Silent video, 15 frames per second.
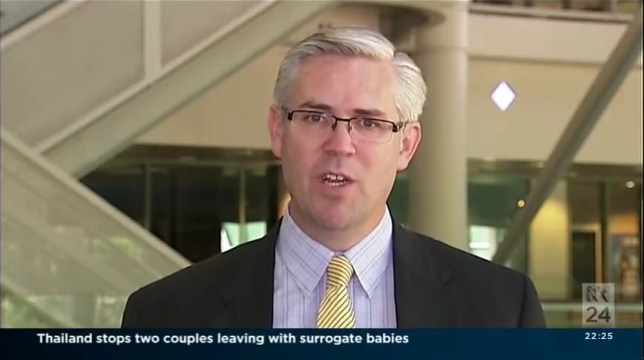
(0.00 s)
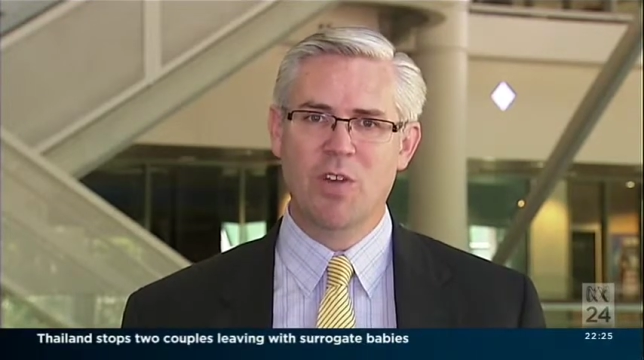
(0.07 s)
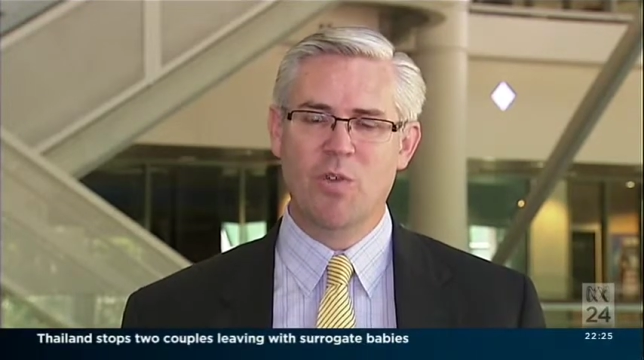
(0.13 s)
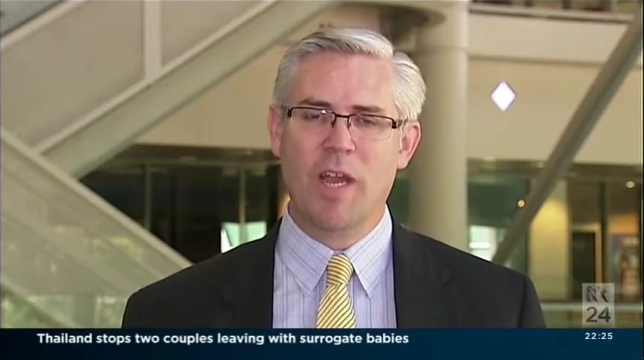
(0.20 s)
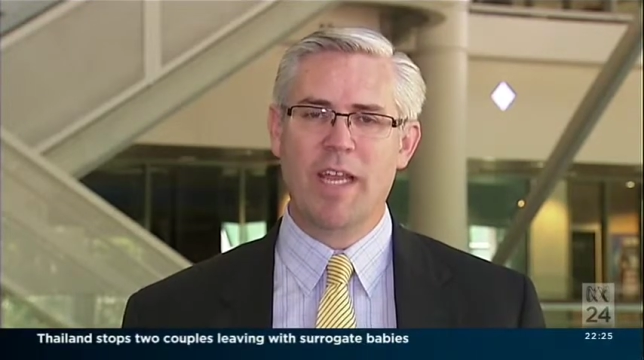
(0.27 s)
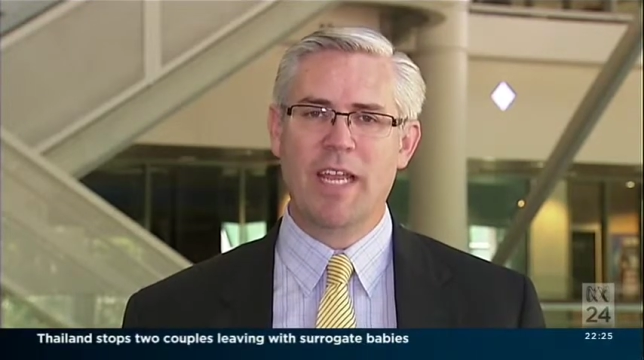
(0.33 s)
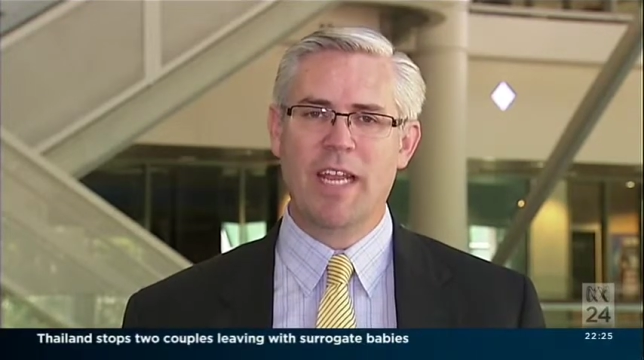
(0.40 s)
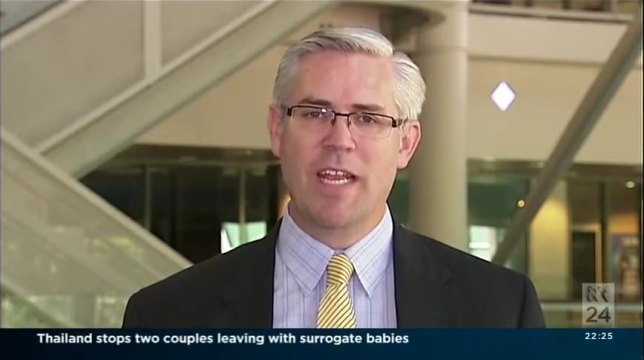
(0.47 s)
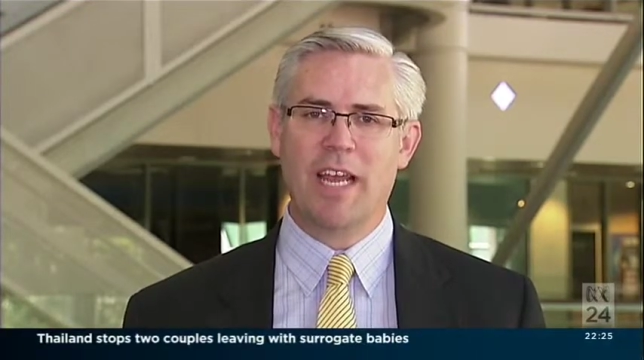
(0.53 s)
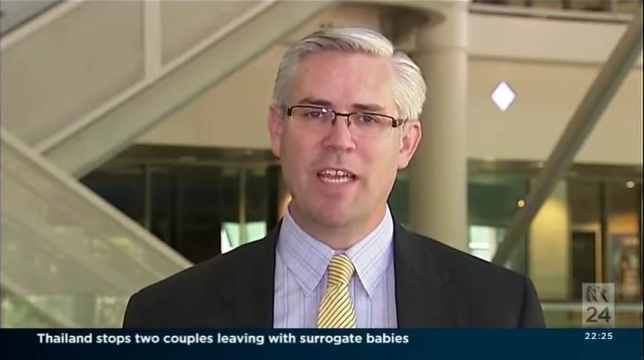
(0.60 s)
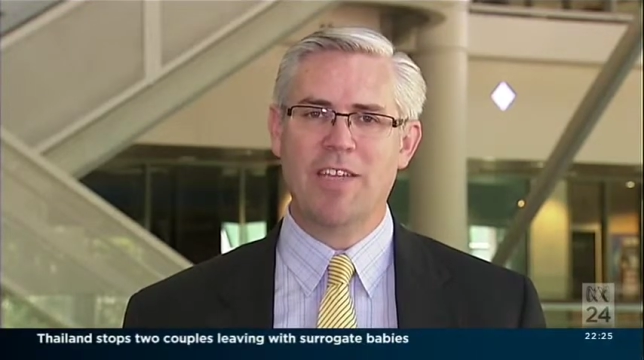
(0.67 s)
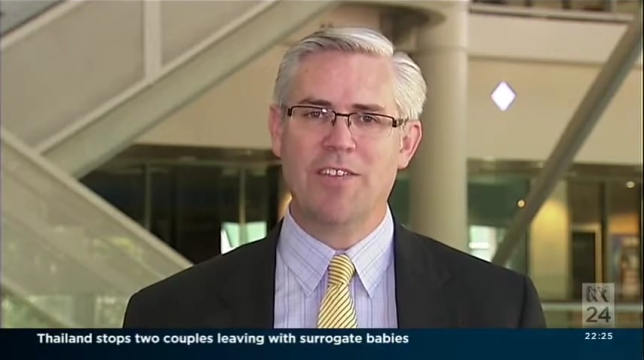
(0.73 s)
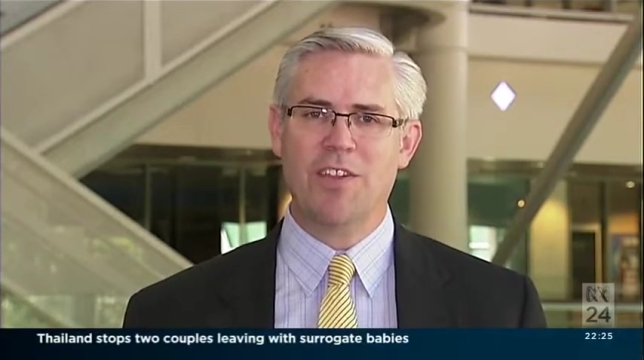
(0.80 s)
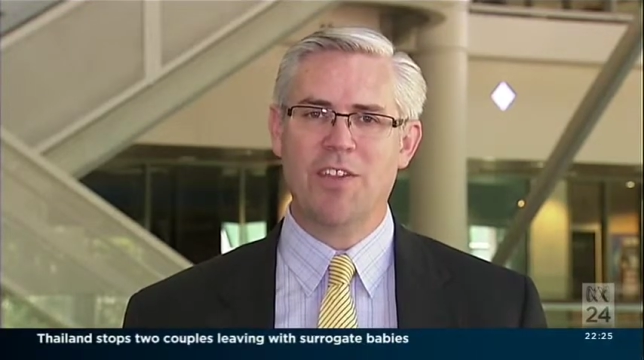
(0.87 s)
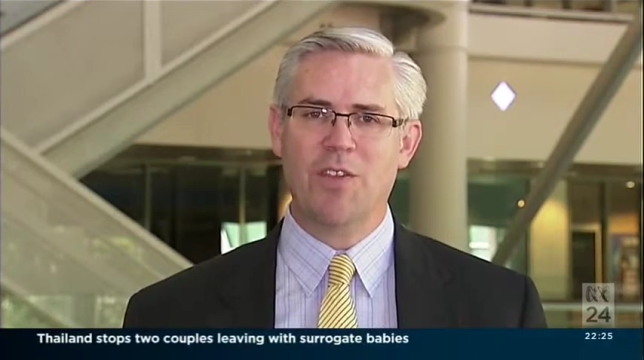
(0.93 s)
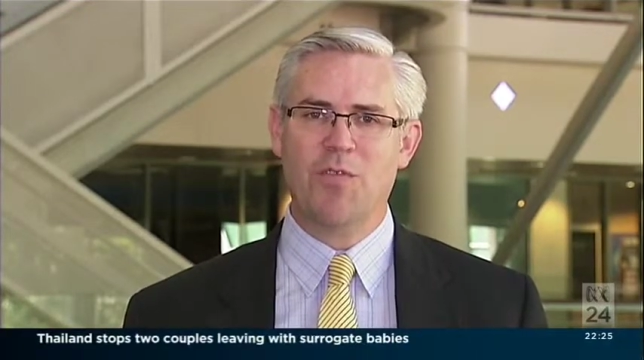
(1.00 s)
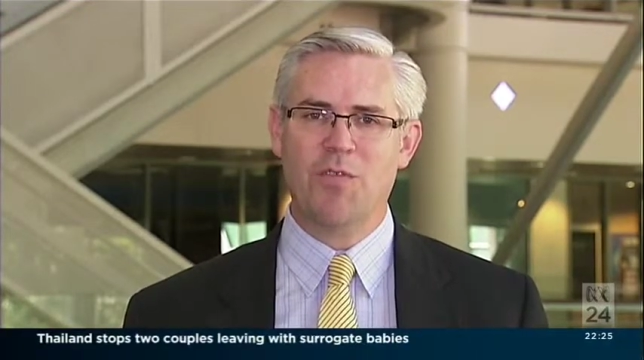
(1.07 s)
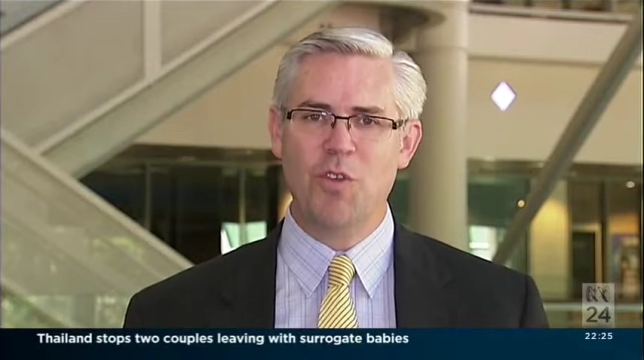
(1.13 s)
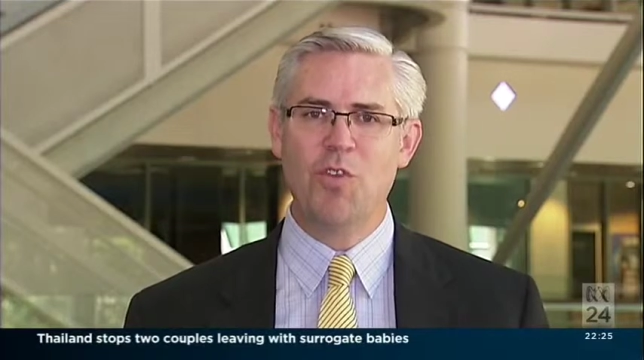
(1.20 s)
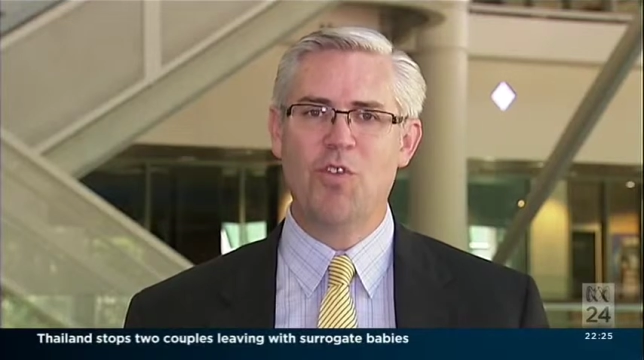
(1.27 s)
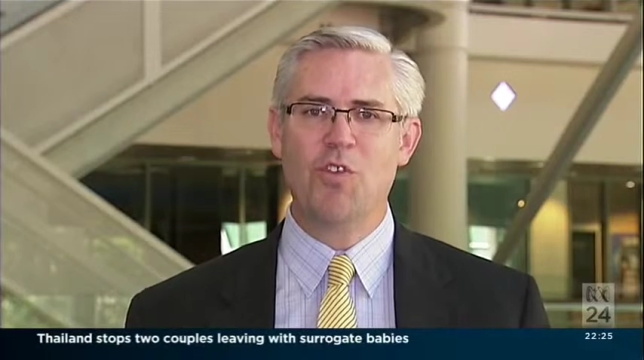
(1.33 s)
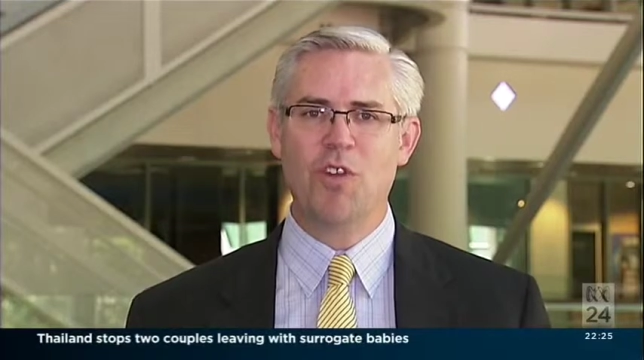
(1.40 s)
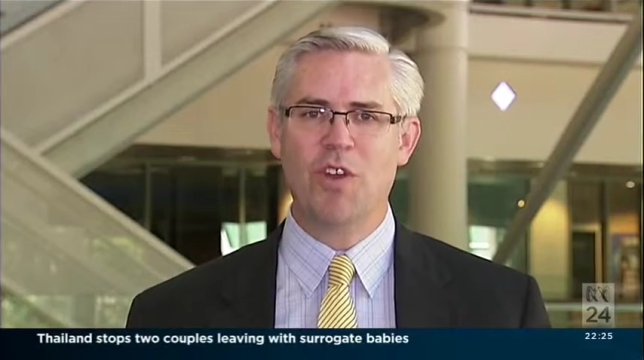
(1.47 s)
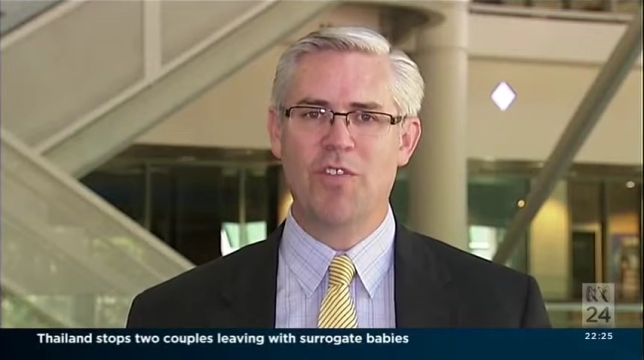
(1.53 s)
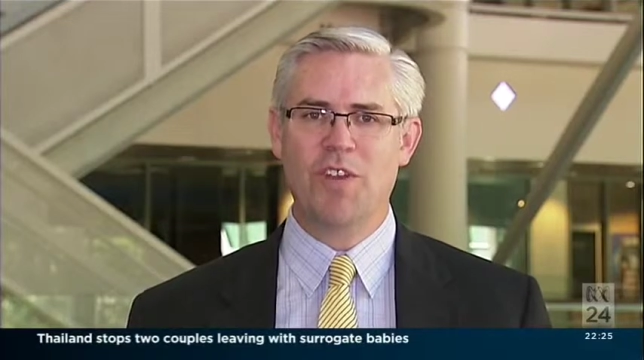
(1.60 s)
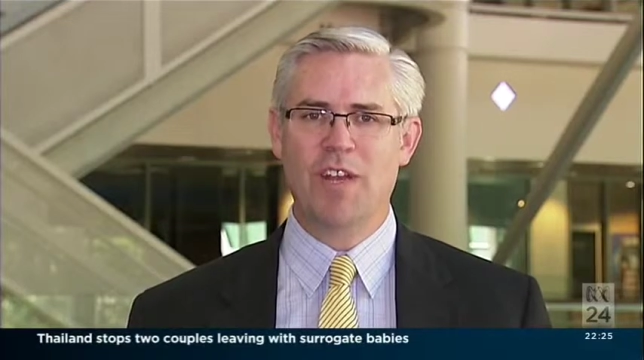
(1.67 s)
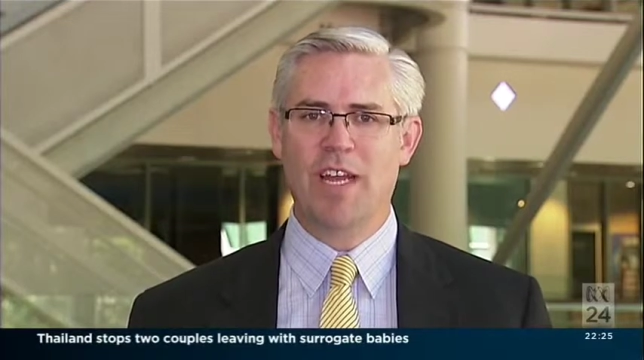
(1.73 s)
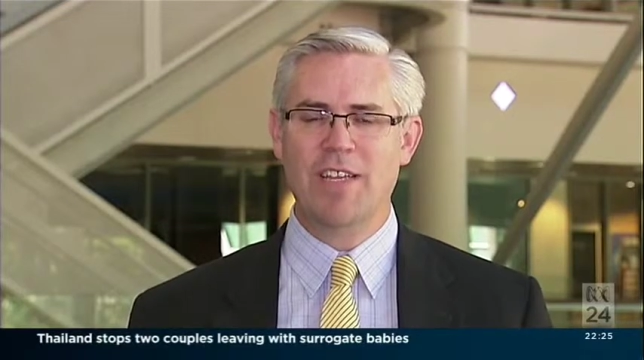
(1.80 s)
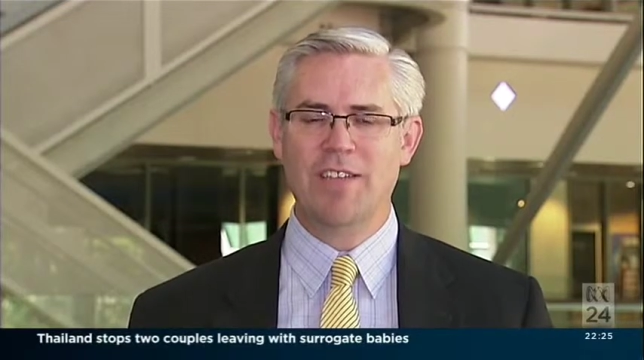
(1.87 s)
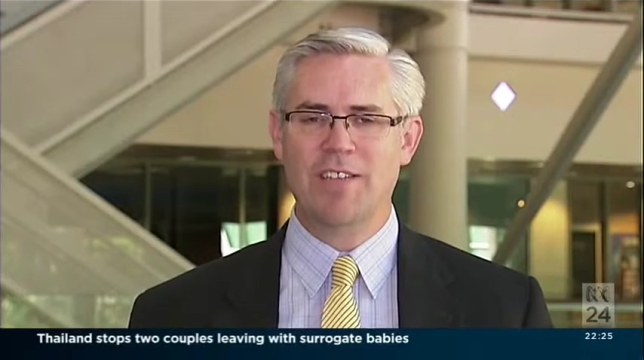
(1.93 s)
recognized that the future of
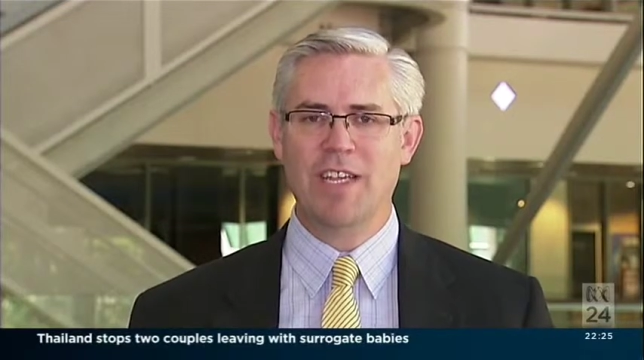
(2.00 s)
the United